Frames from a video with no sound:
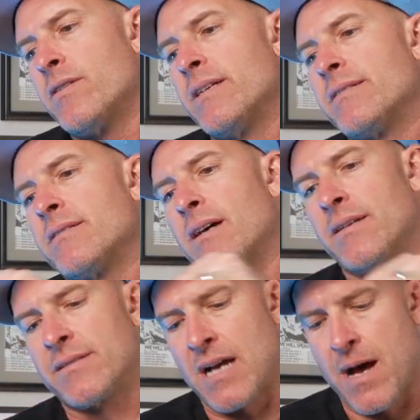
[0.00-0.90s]
this
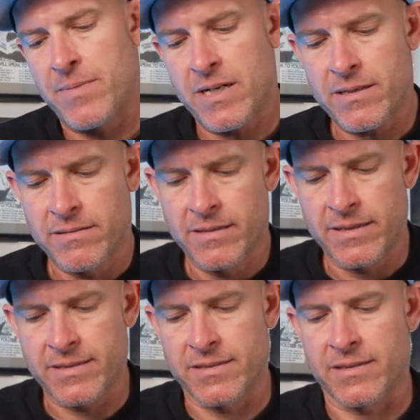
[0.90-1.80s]
Samba.
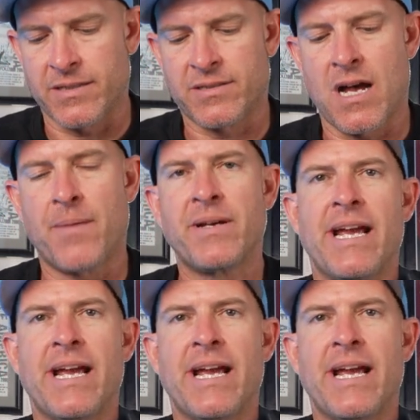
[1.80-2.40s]
This is a Samba